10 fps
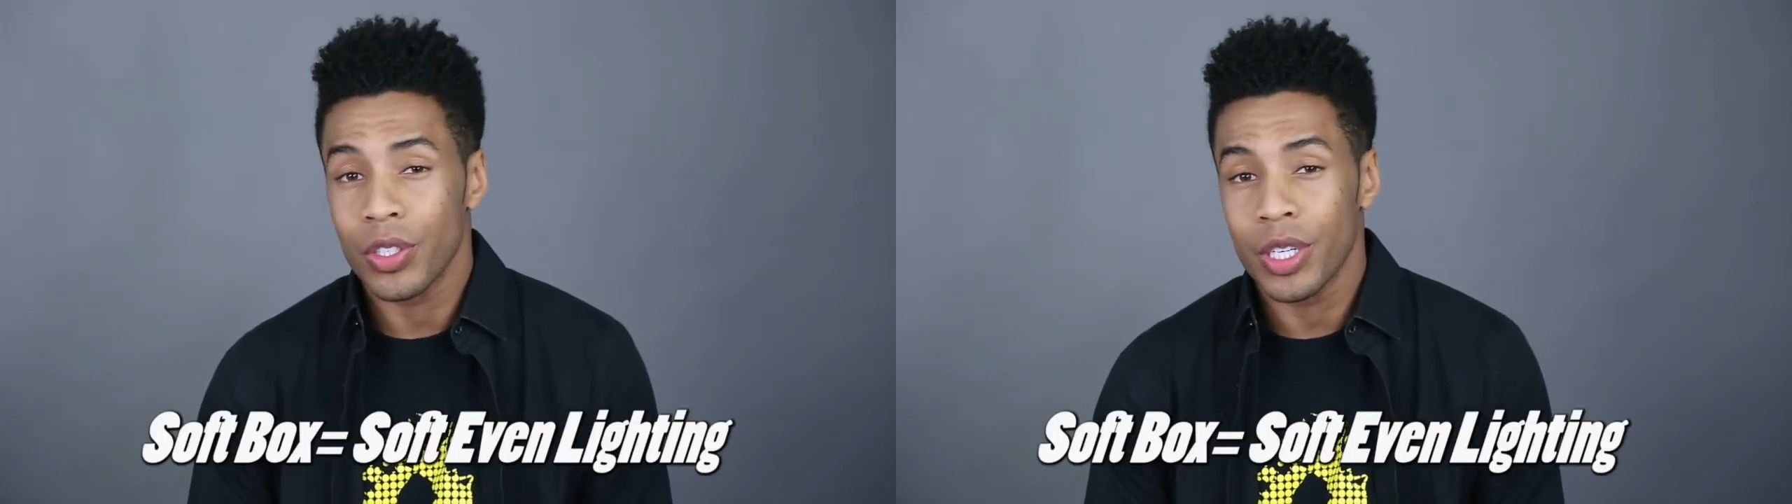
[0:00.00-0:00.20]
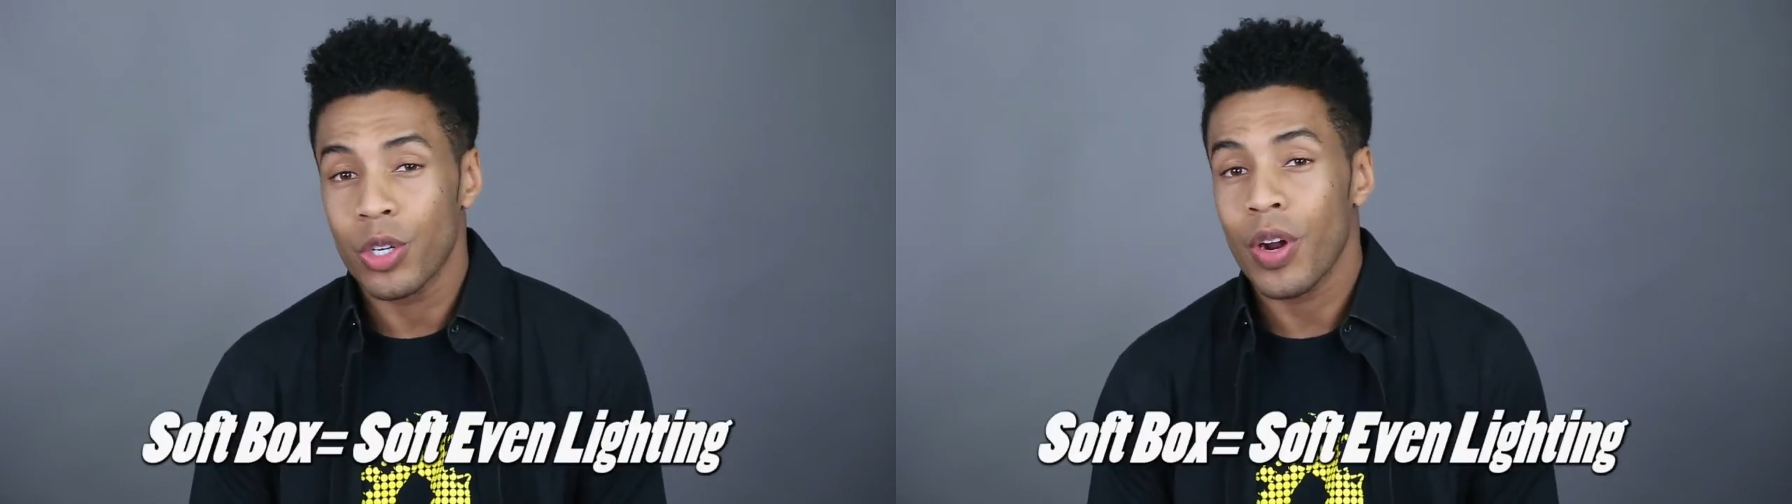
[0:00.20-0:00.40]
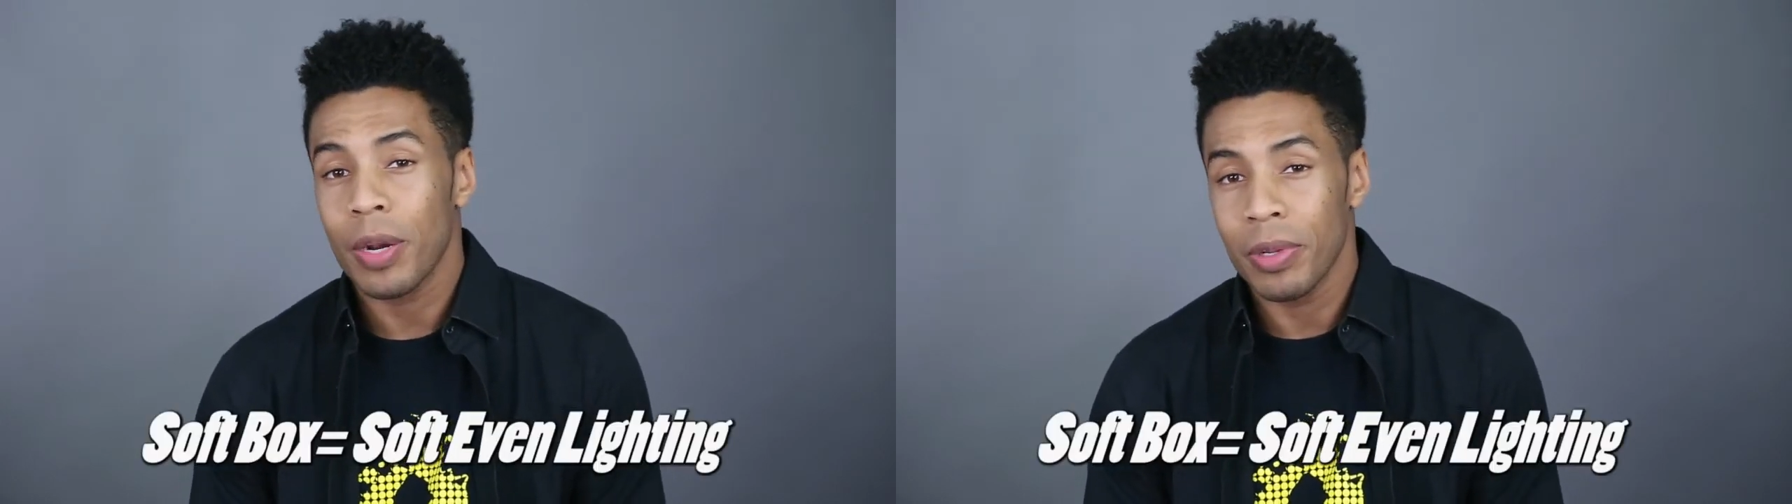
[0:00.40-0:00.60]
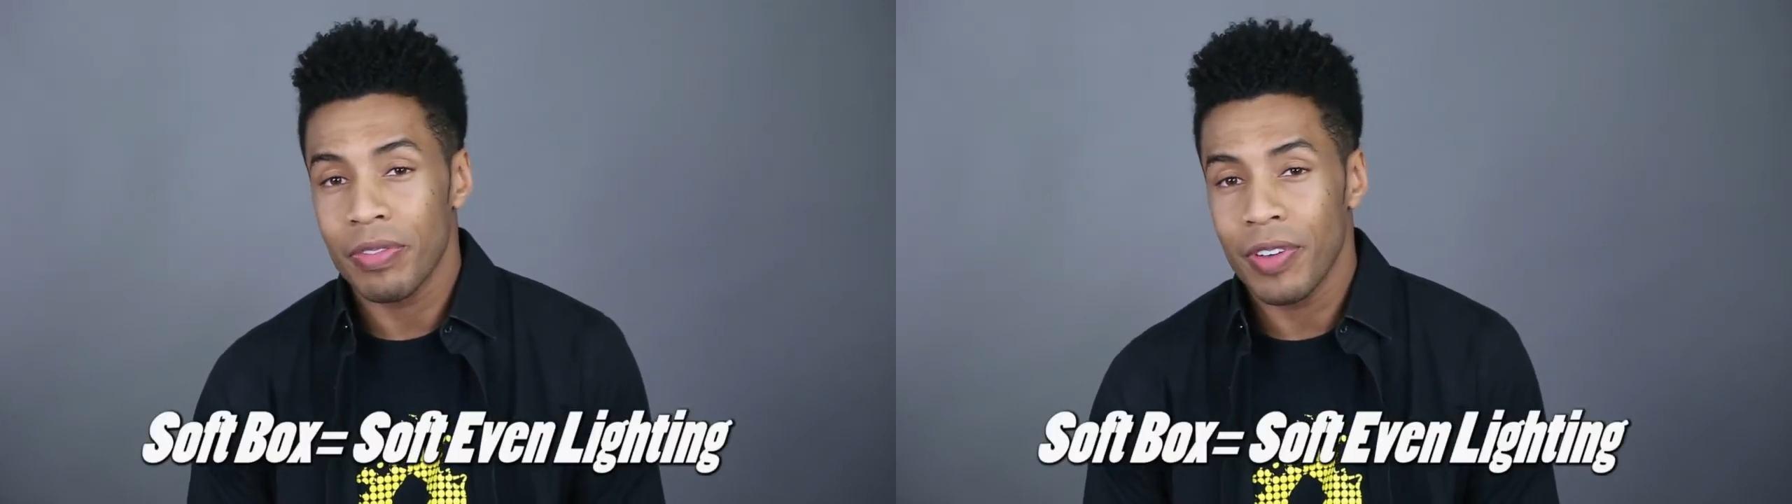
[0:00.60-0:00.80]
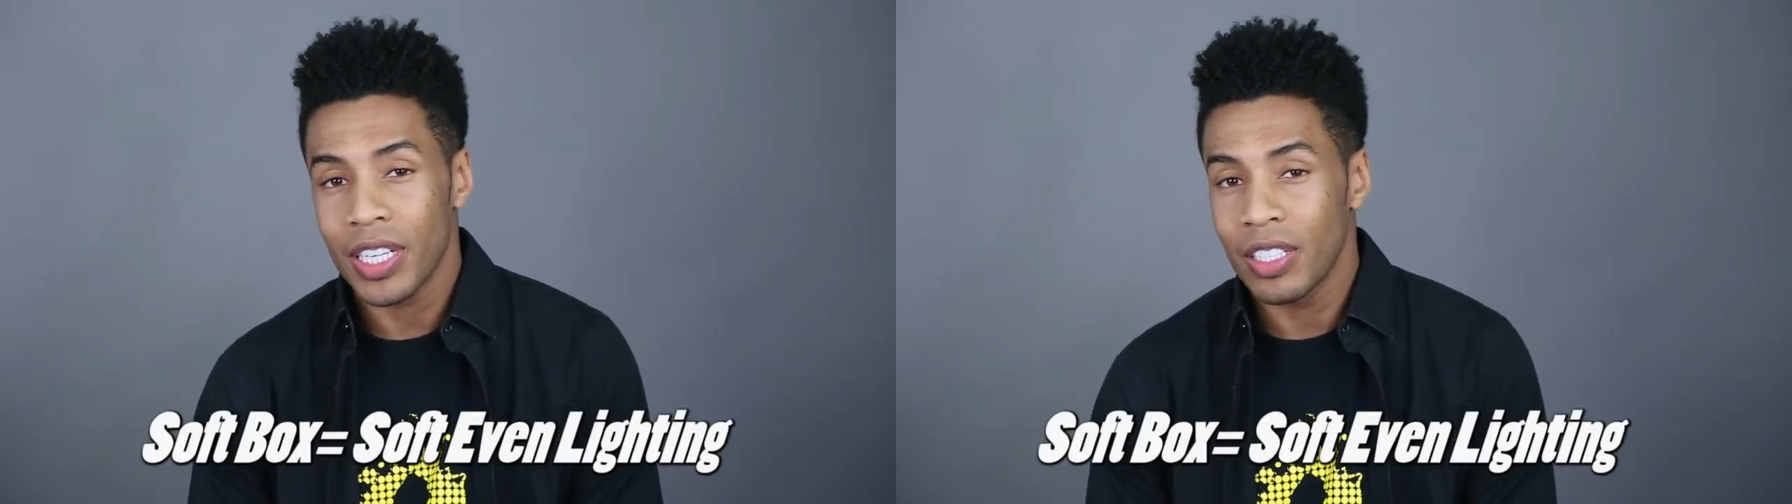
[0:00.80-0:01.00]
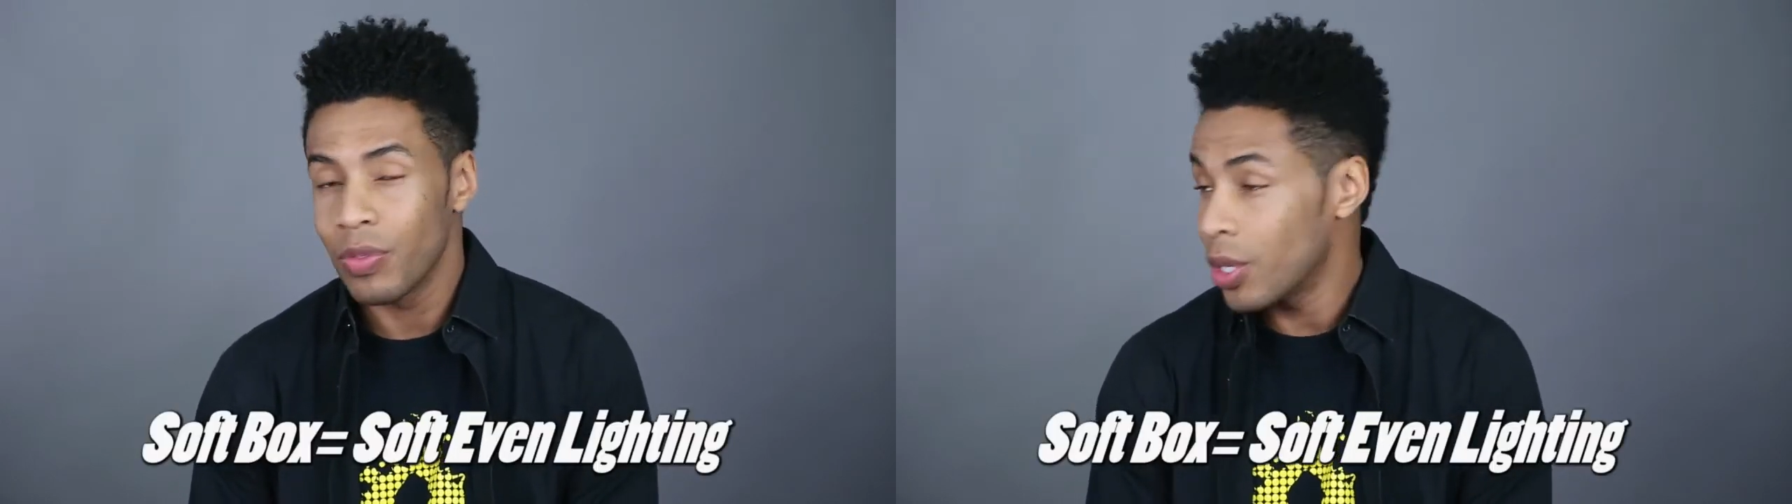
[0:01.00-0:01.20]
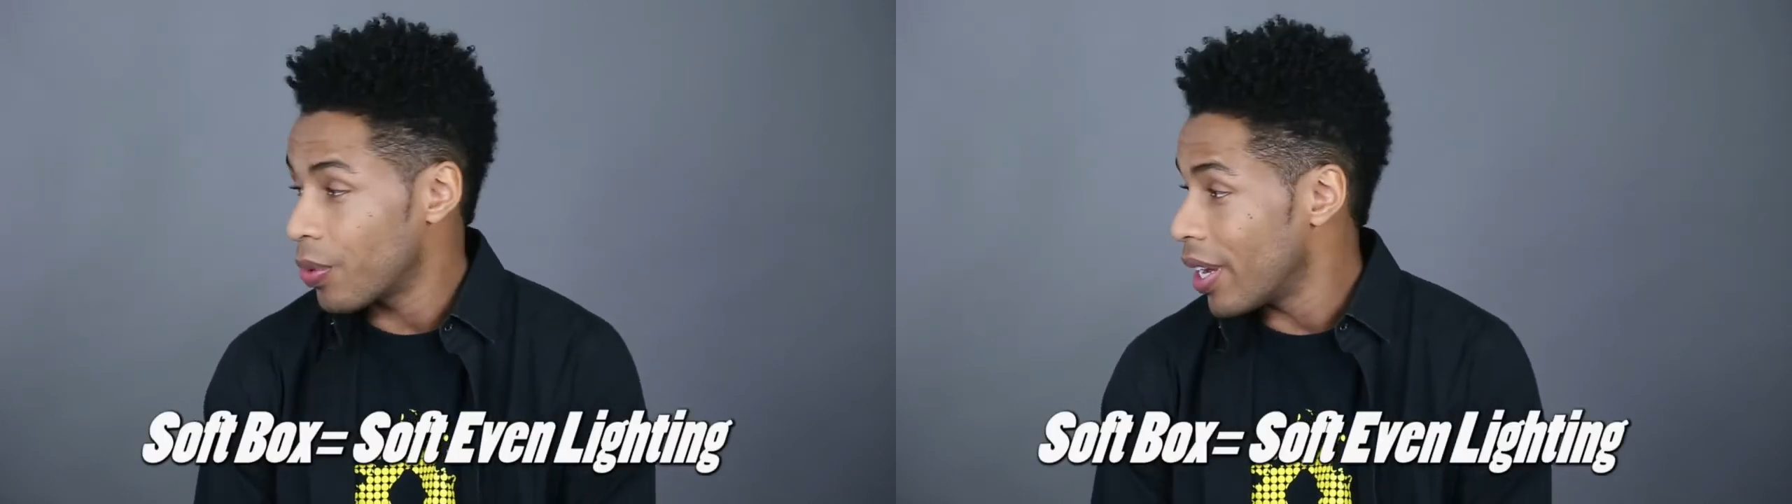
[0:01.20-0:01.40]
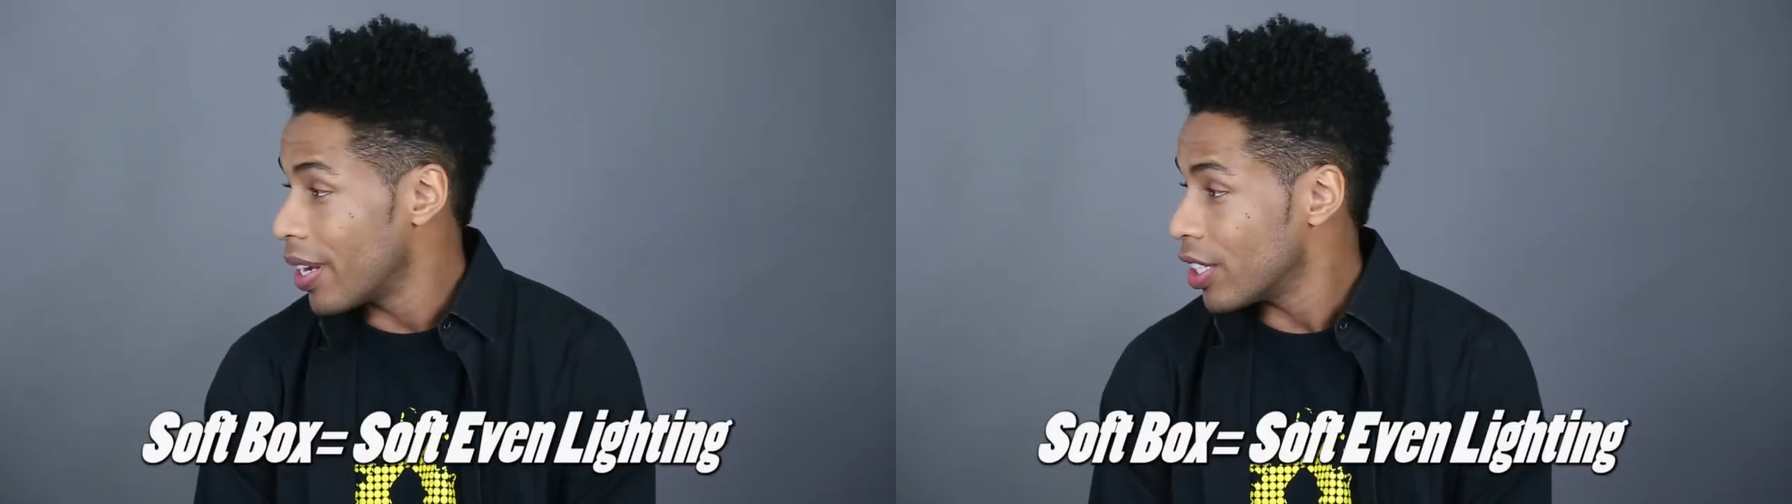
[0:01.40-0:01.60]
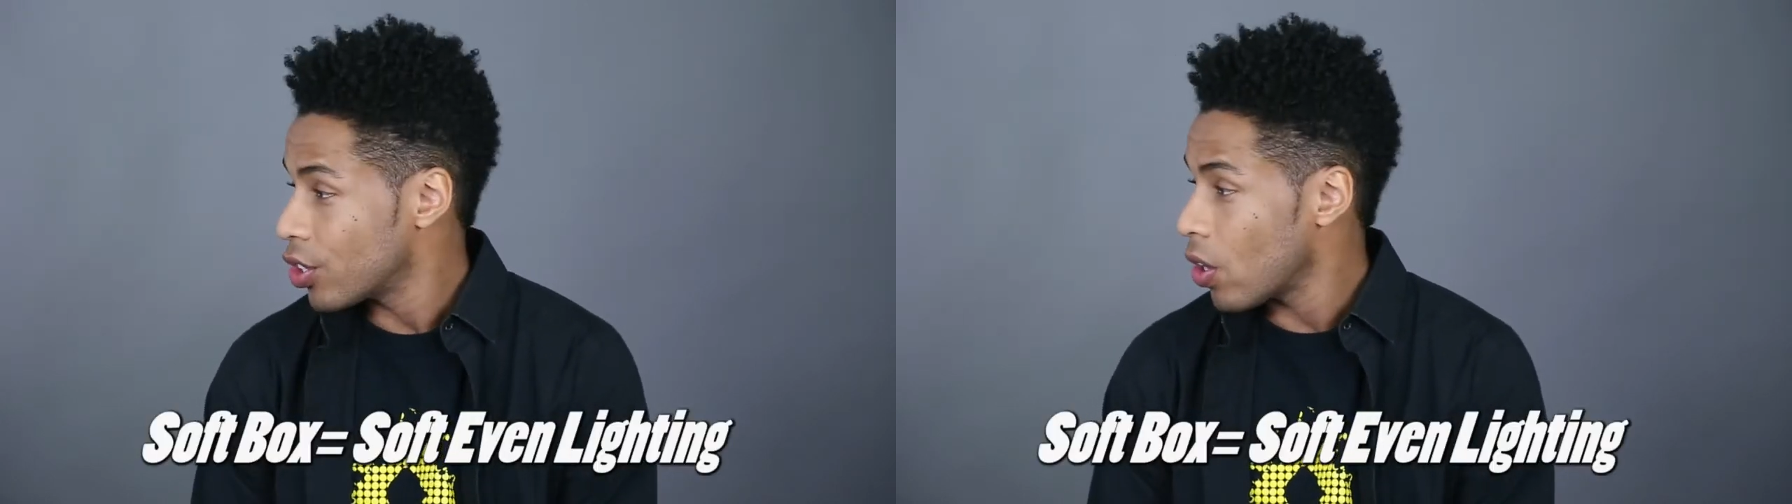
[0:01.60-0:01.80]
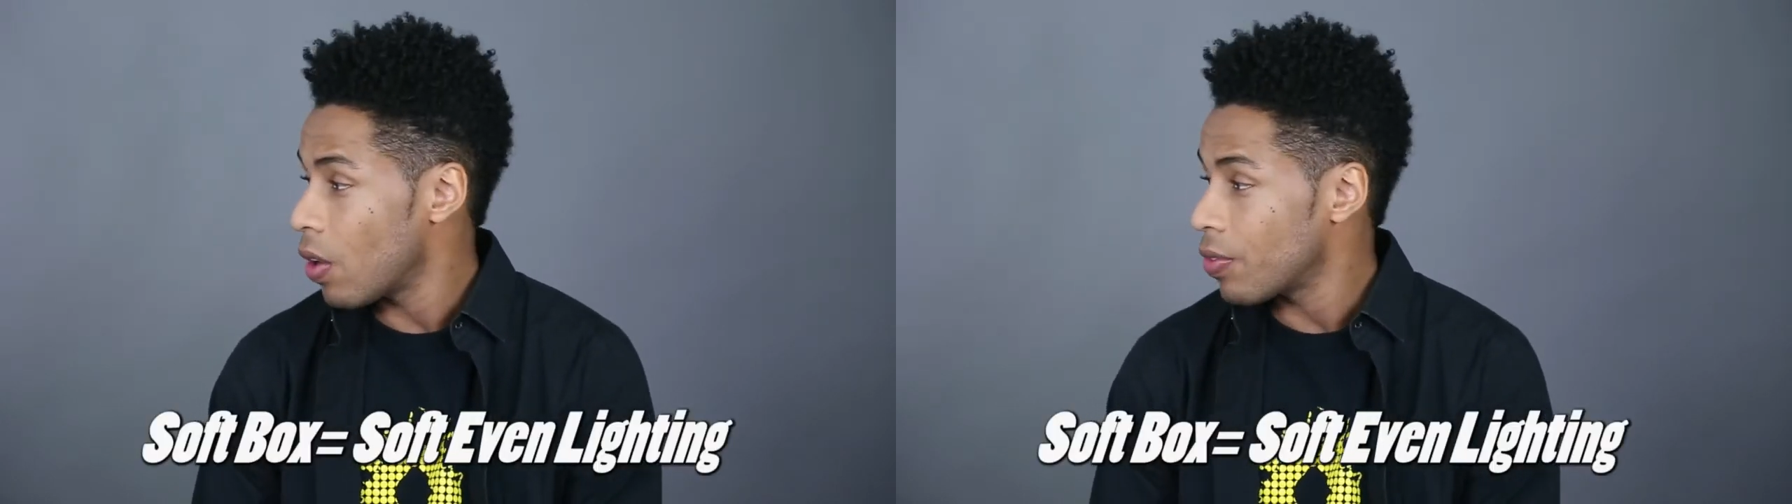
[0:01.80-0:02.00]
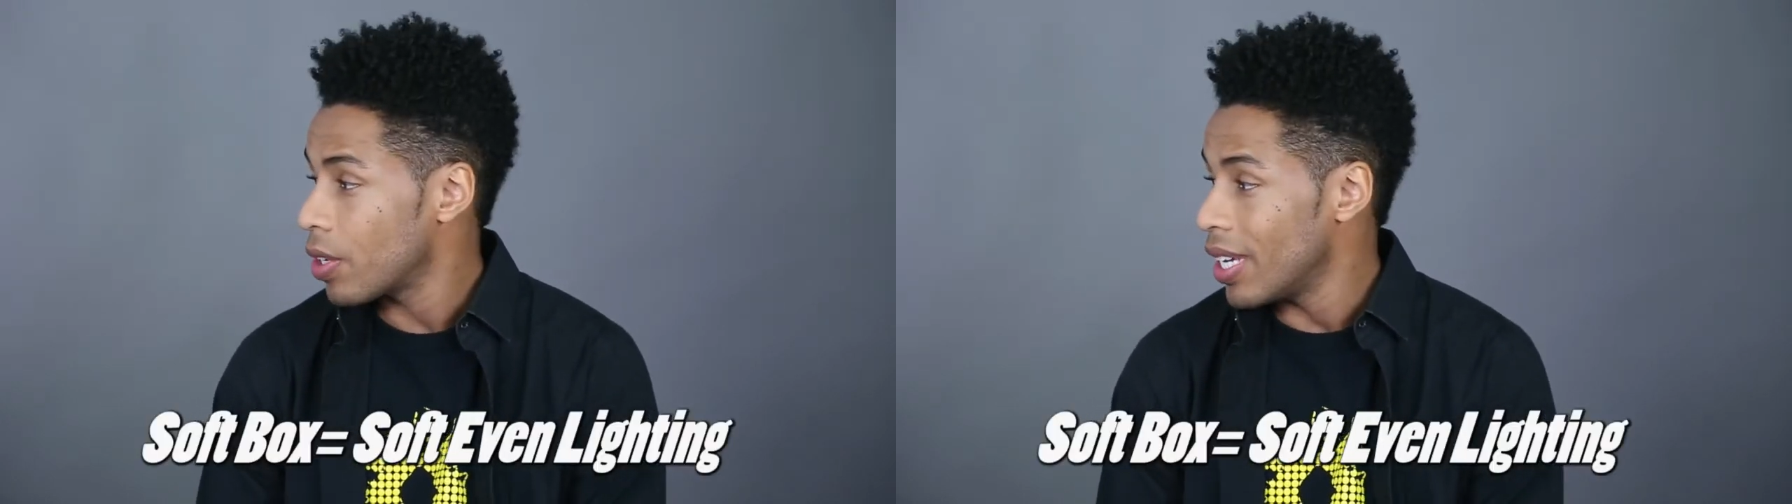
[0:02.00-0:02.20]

are incredibly effective when creating soft,